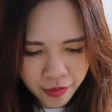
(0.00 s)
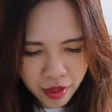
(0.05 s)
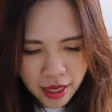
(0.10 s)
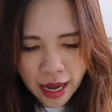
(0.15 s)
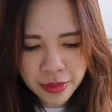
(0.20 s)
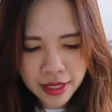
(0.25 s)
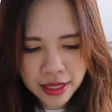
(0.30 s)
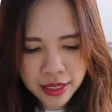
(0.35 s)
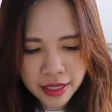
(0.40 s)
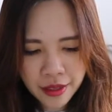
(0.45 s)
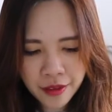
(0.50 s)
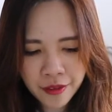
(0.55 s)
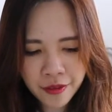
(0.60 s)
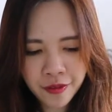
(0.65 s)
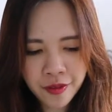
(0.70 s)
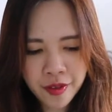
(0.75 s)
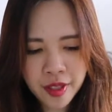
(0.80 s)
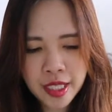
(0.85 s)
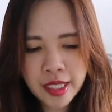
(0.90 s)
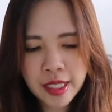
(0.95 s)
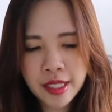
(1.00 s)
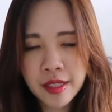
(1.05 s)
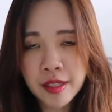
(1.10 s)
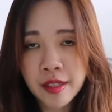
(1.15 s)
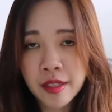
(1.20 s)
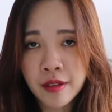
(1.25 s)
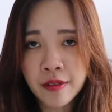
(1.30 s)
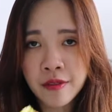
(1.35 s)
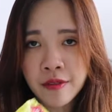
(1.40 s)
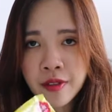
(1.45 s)
believe this is
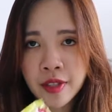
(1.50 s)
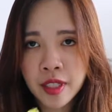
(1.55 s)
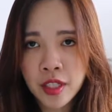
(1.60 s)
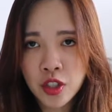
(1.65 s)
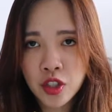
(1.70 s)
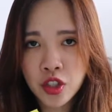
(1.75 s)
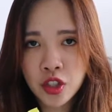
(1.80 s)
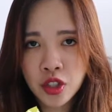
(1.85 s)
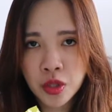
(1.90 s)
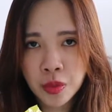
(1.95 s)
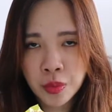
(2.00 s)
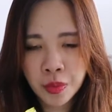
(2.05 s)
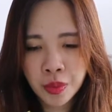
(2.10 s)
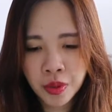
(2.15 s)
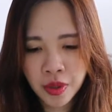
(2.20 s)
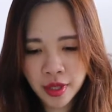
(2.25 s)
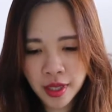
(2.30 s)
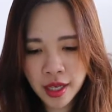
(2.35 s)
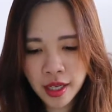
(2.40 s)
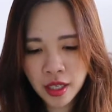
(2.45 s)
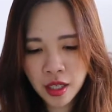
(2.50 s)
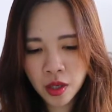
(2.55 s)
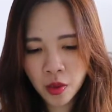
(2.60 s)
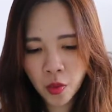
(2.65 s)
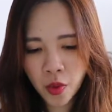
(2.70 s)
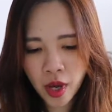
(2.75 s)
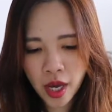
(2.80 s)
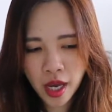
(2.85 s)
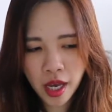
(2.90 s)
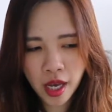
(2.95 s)
the finished product,
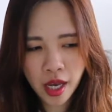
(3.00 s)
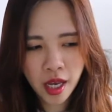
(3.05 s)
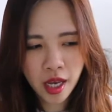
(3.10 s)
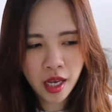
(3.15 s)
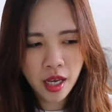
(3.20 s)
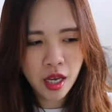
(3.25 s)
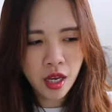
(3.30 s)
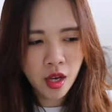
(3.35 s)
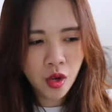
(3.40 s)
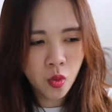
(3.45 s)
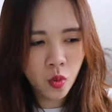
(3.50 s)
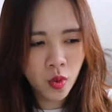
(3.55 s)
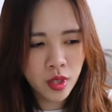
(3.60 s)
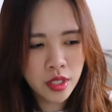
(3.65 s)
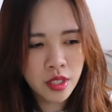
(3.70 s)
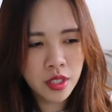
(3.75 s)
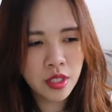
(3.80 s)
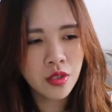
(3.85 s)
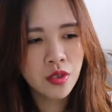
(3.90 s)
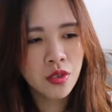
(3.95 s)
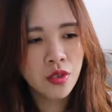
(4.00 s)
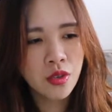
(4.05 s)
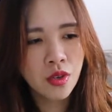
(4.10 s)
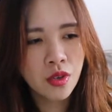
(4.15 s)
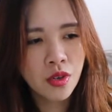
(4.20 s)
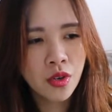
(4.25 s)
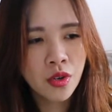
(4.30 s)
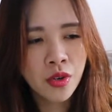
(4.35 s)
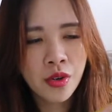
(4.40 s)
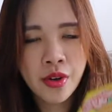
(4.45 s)
where once
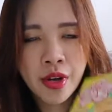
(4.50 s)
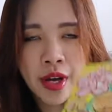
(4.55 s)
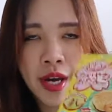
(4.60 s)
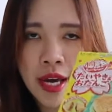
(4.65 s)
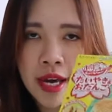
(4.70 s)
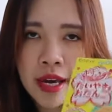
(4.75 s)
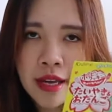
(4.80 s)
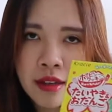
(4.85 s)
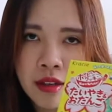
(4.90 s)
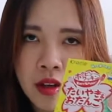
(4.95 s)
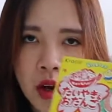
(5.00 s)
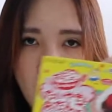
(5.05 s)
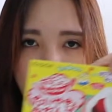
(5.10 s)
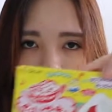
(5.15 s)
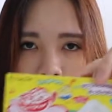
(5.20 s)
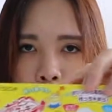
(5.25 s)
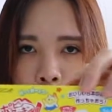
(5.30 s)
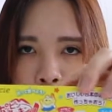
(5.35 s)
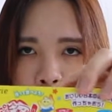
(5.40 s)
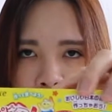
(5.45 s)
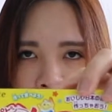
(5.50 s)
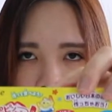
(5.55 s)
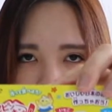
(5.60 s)
you create all of